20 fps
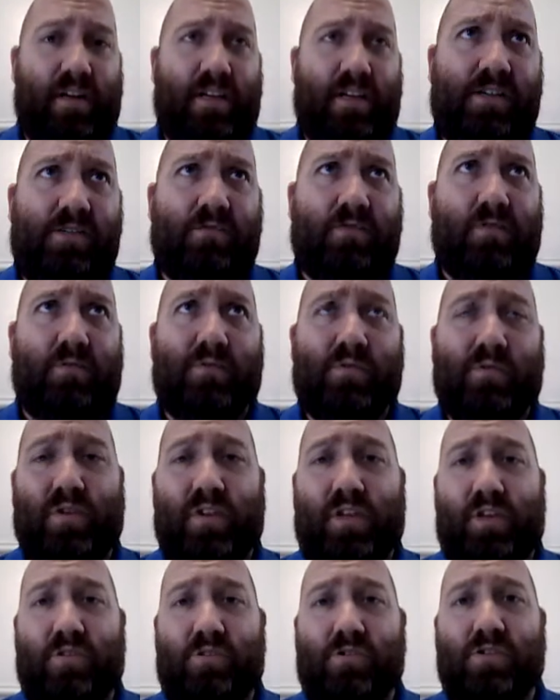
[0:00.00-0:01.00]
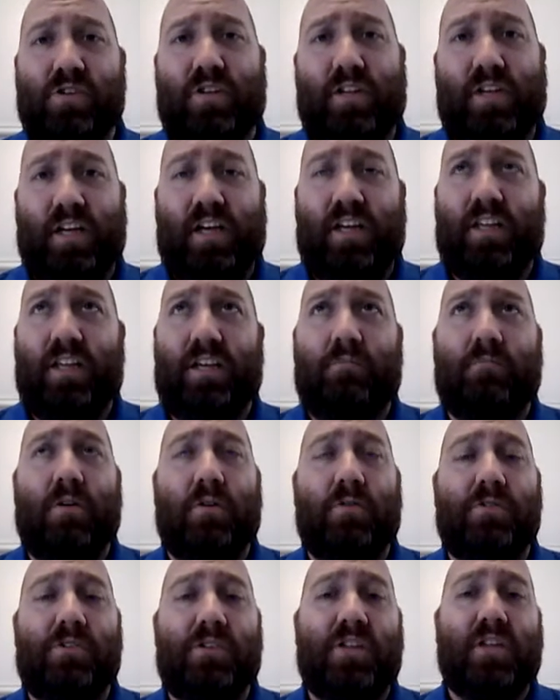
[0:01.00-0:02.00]
these rooms were usually the
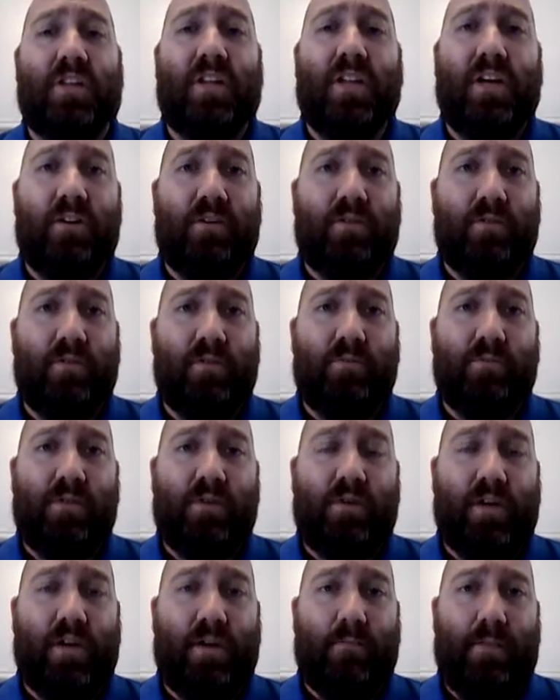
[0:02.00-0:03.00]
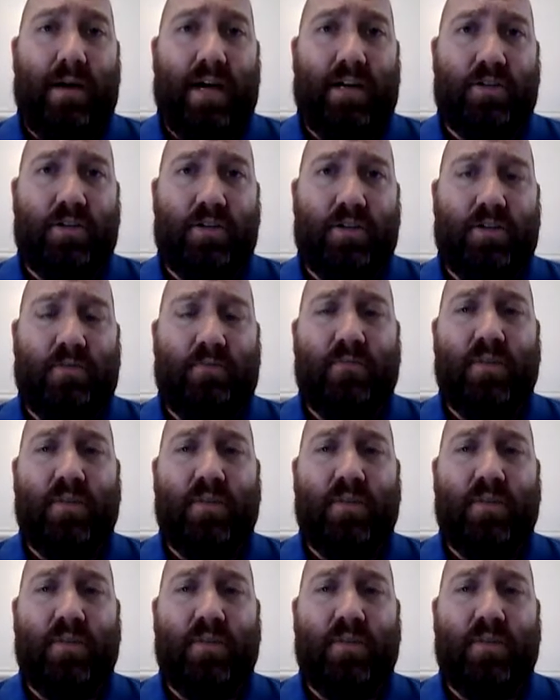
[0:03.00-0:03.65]
most cluttered rooms you could imagine.